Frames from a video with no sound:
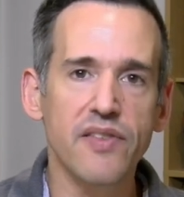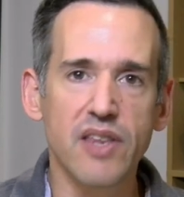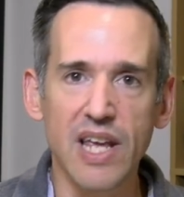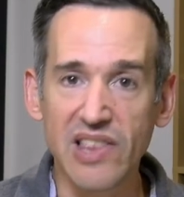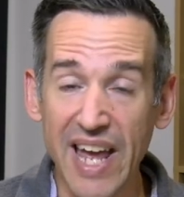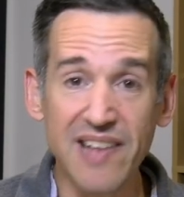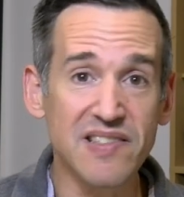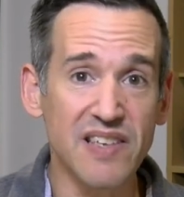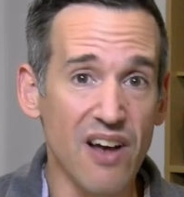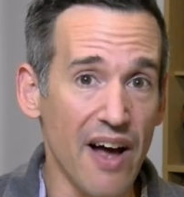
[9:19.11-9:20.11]
The
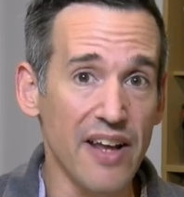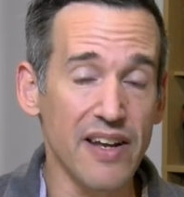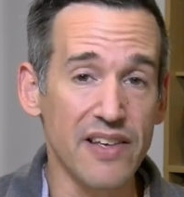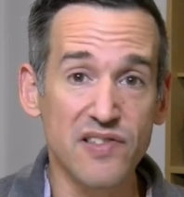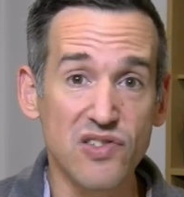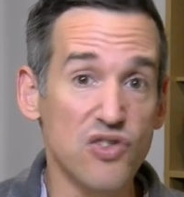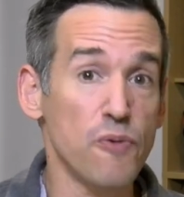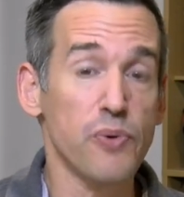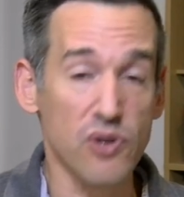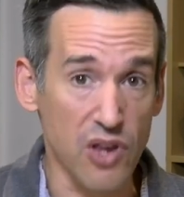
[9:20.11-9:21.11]
latency on it is
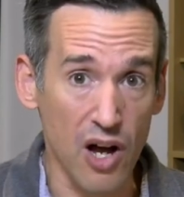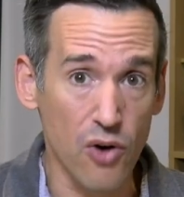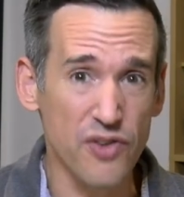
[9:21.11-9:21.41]
super low.